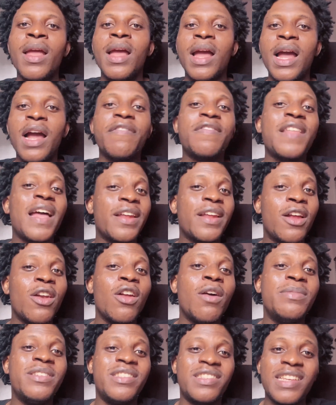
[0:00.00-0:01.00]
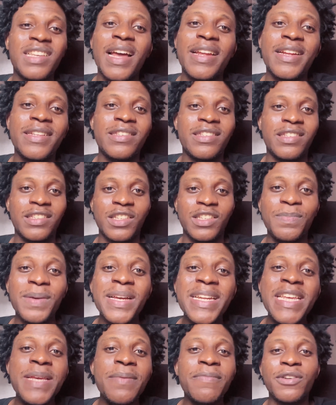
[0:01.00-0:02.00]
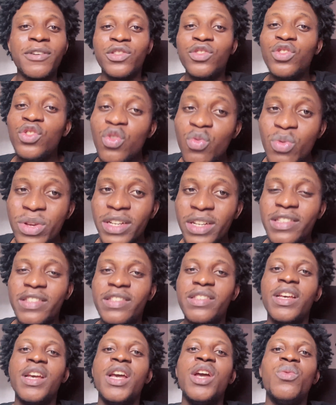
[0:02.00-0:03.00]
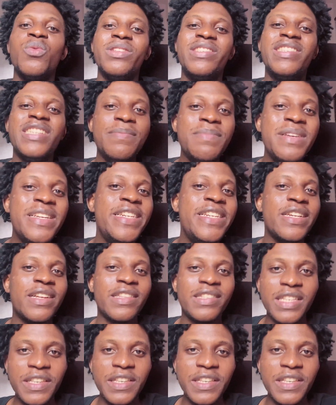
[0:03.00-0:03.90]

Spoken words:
after the club decided to suspend him for 2 weeks with immediate